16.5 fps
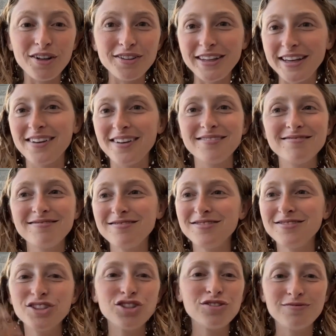like
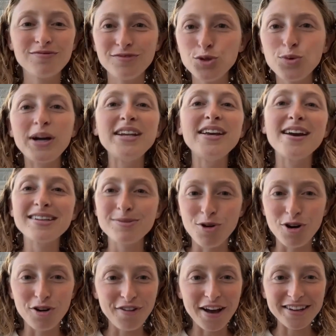20x
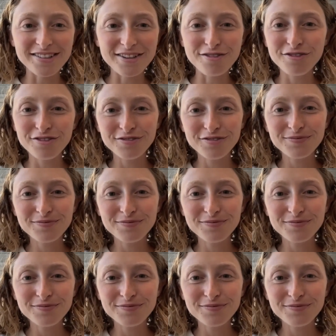more effective.